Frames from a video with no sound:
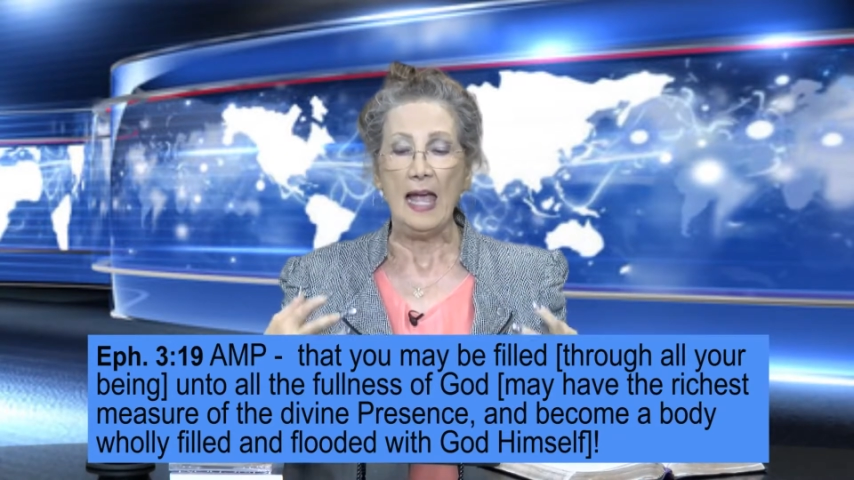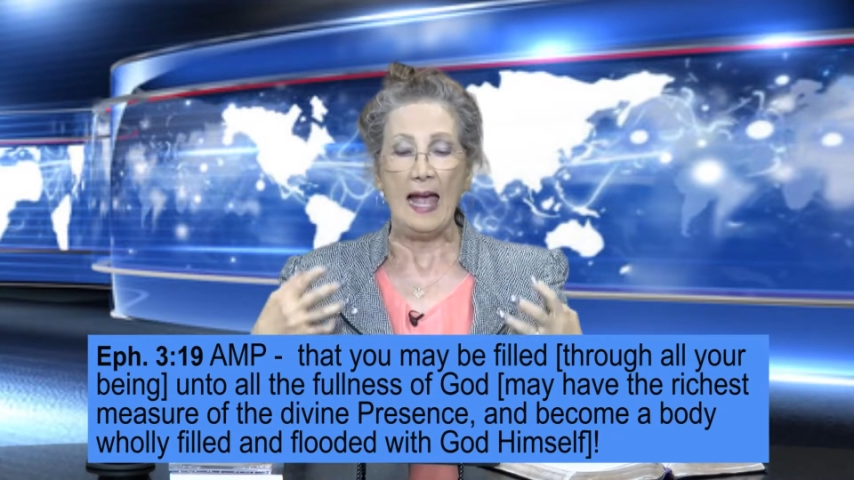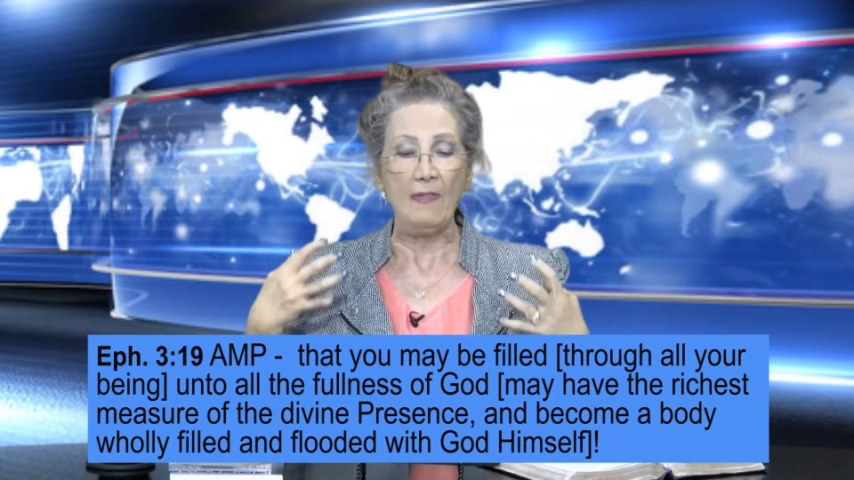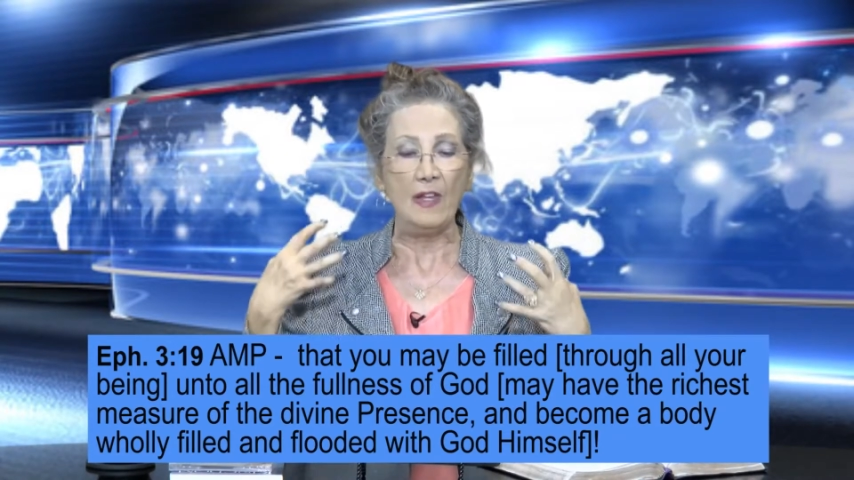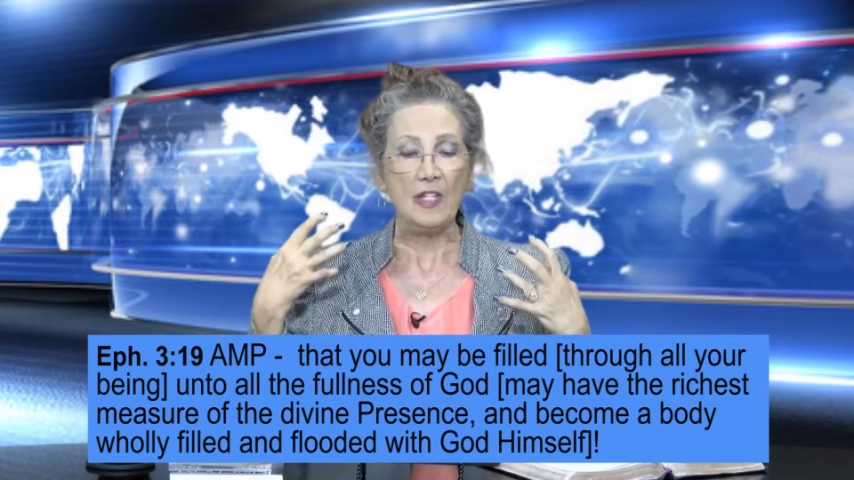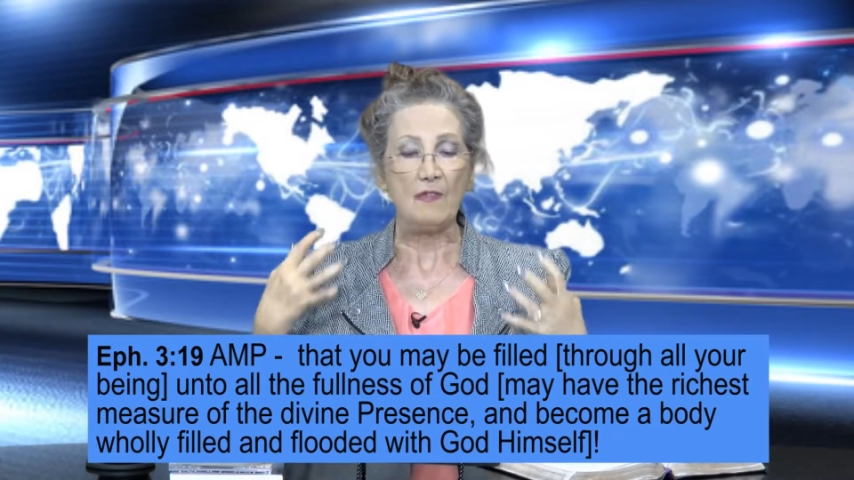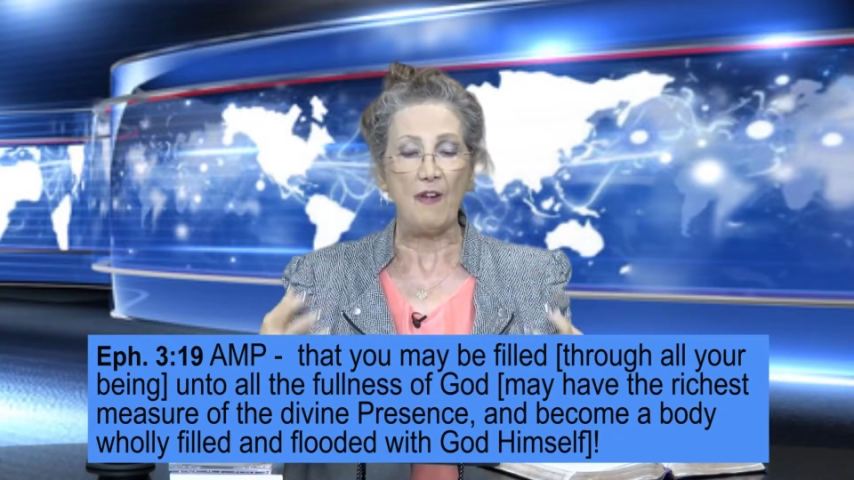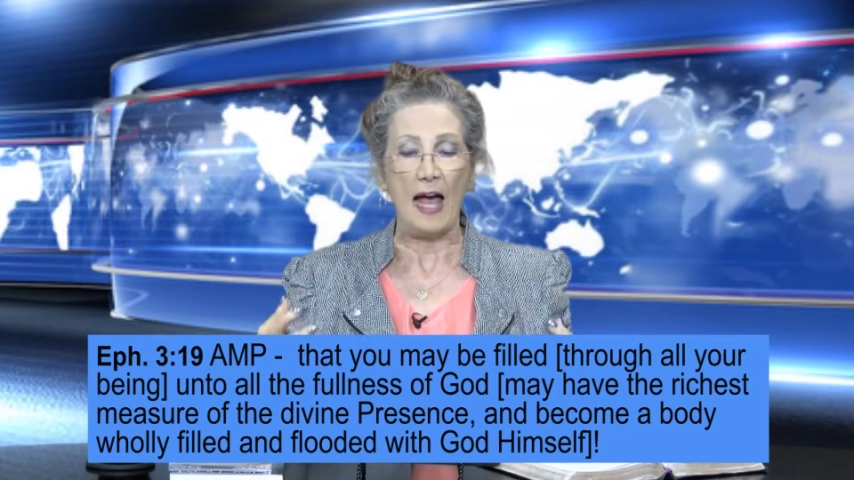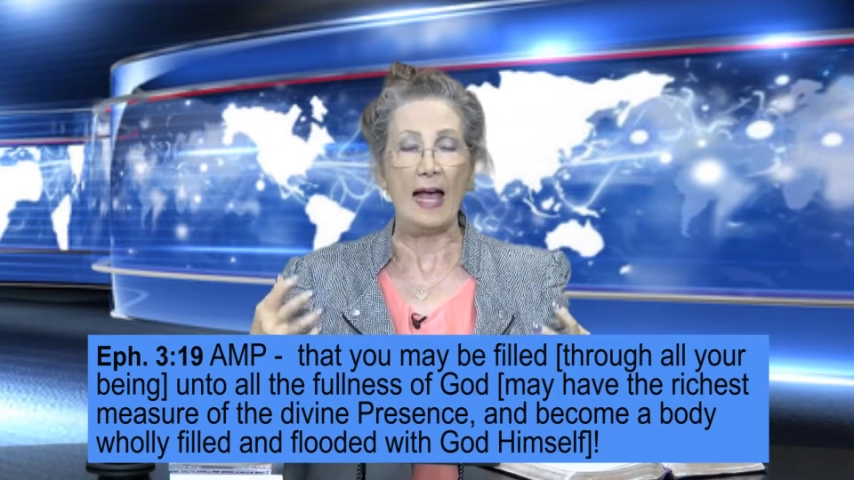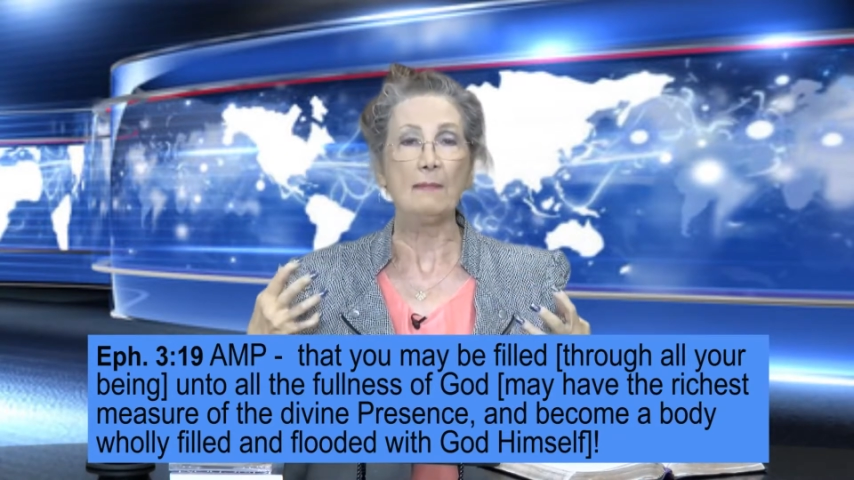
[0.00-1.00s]
and the
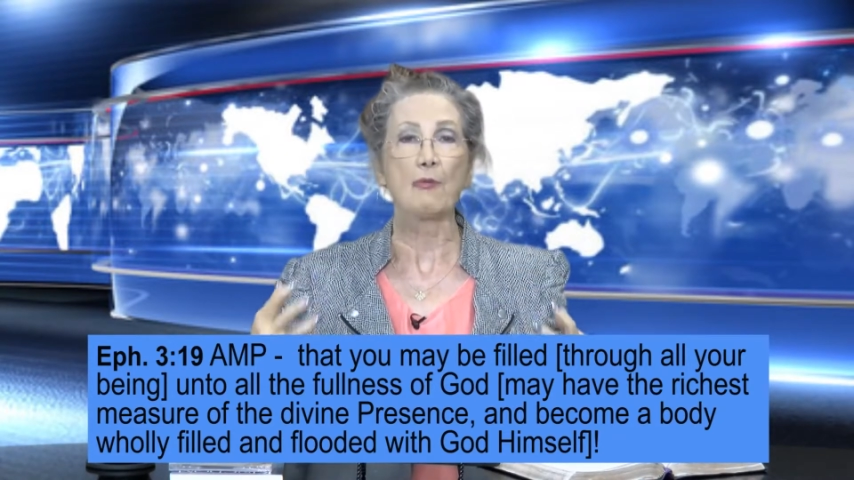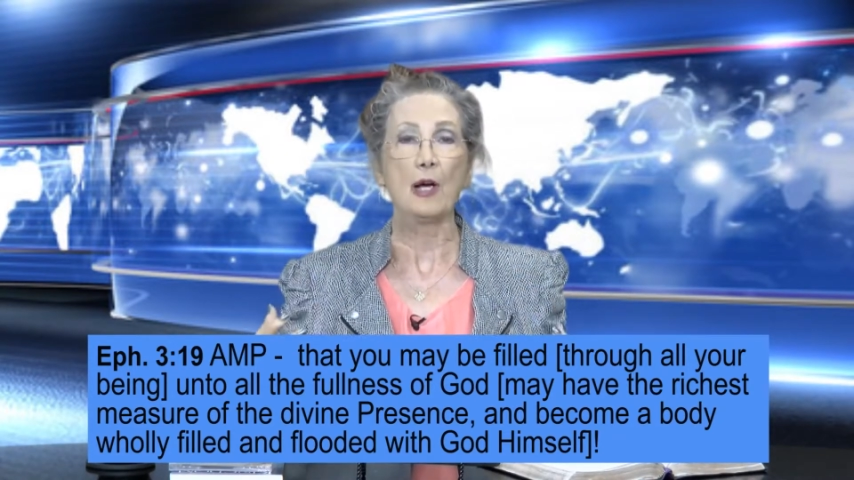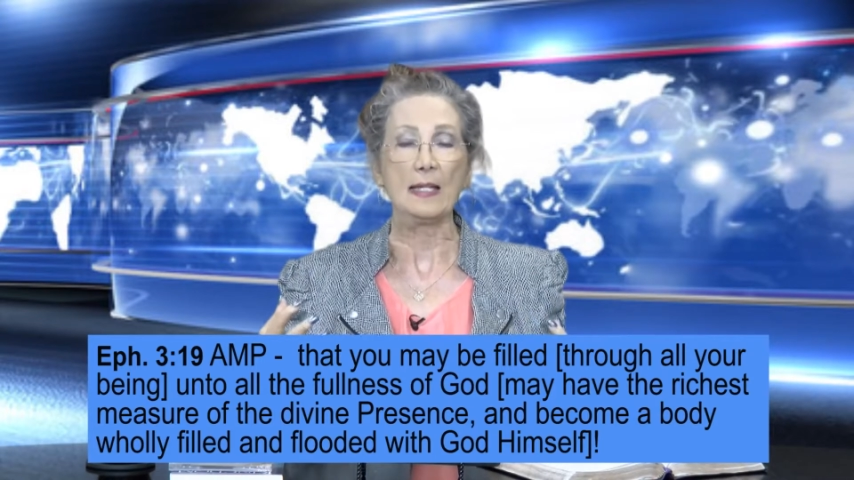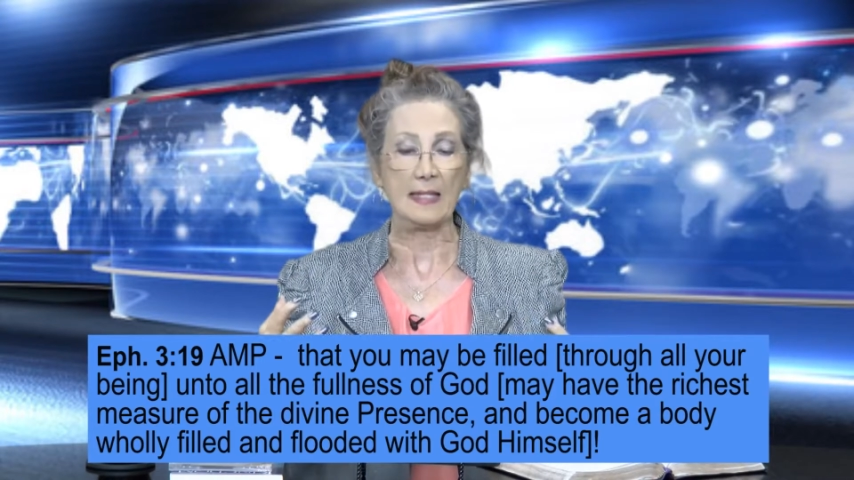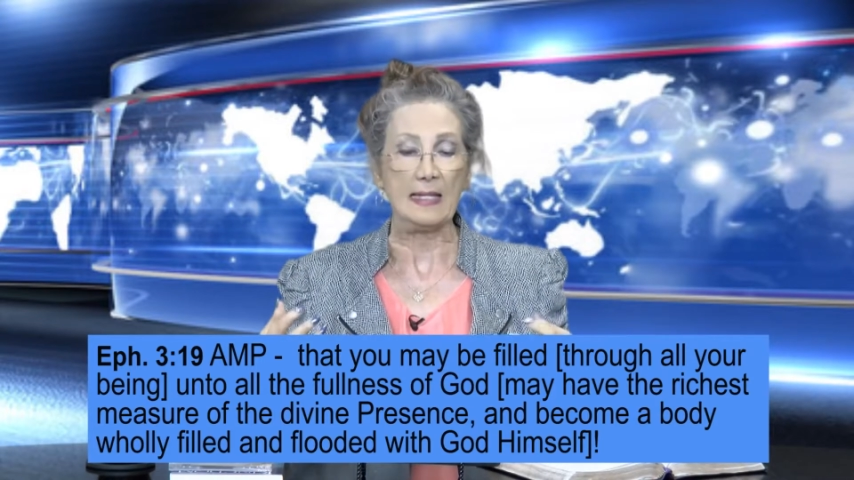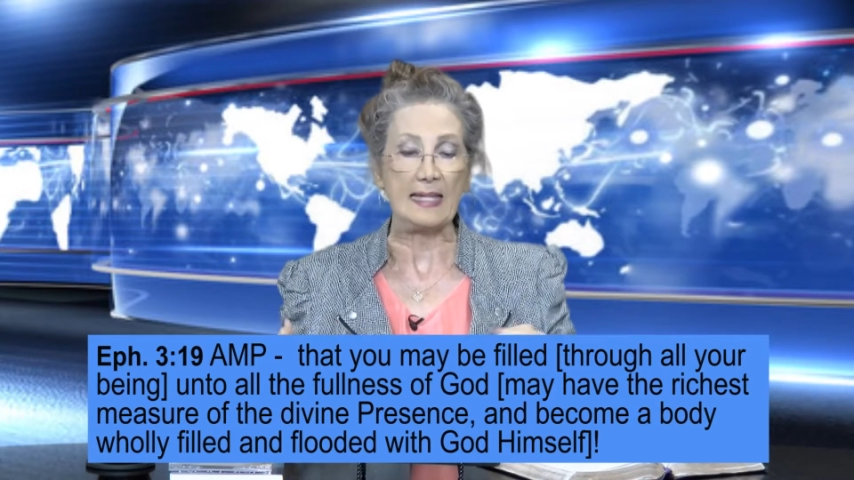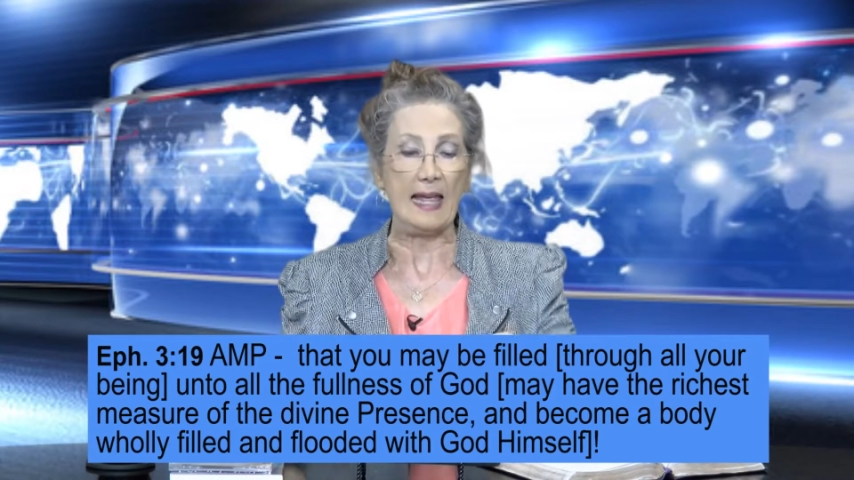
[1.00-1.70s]
divine presence.